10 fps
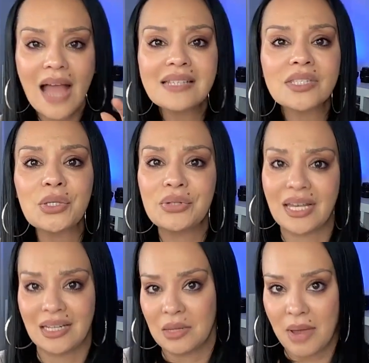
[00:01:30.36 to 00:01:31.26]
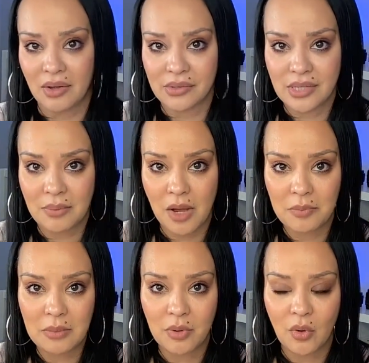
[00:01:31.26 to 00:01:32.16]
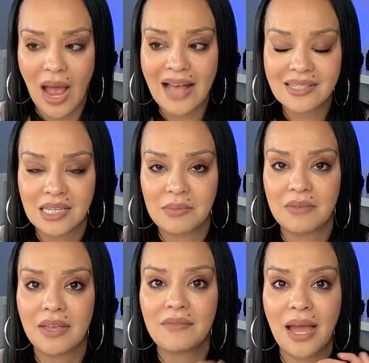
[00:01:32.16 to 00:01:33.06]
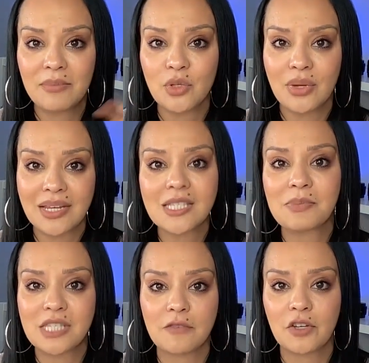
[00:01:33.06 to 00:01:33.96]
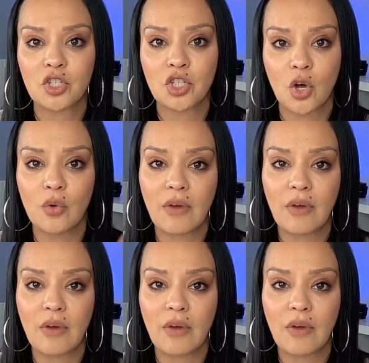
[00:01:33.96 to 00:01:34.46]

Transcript: I still get emails about people asking me if I'm doing a specific show,